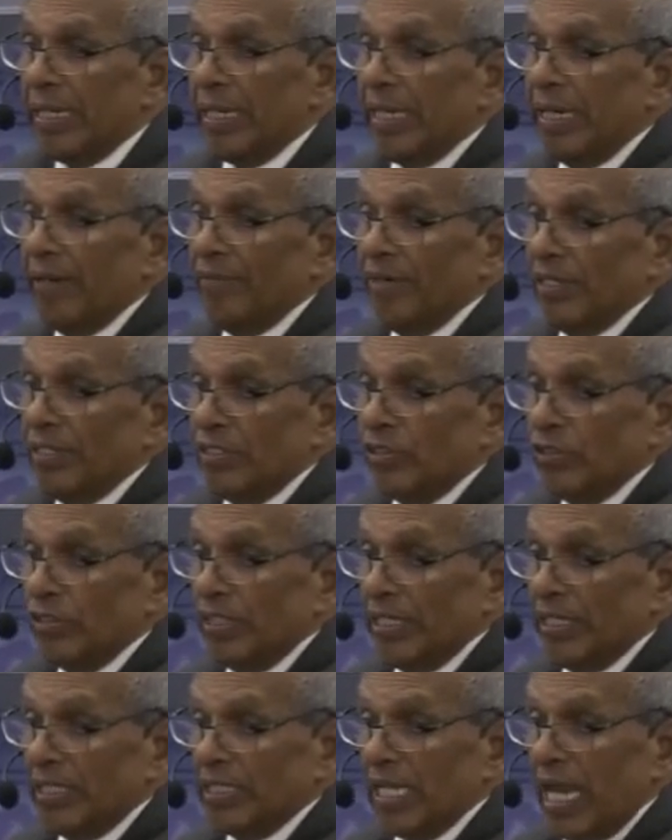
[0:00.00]
given to
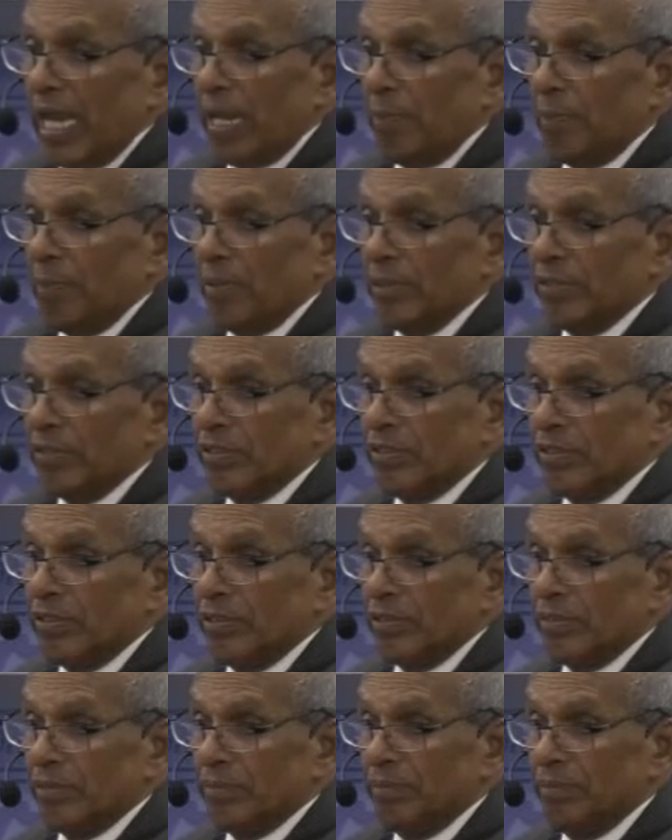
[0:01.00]
the
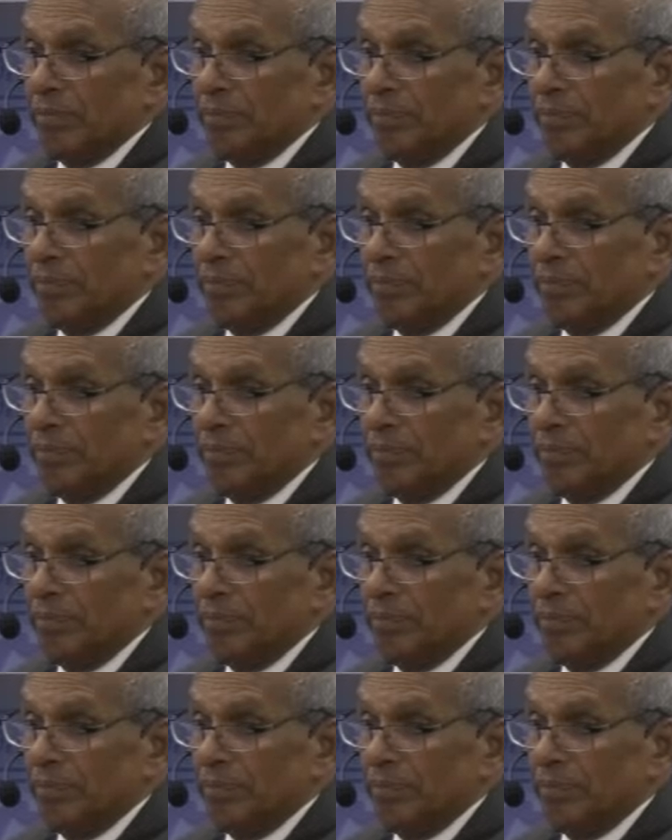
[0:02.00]
disciples.